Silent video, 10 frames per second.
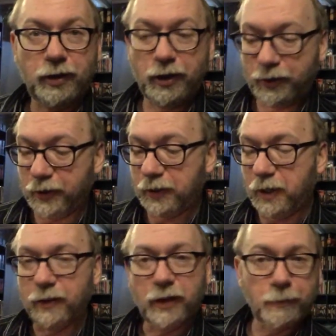and it's a
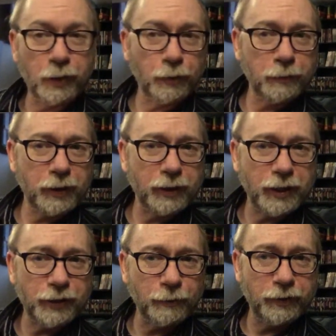set. Anybody want to make a
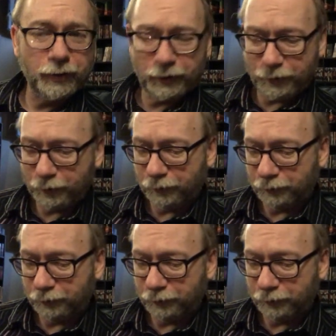guess on what it is?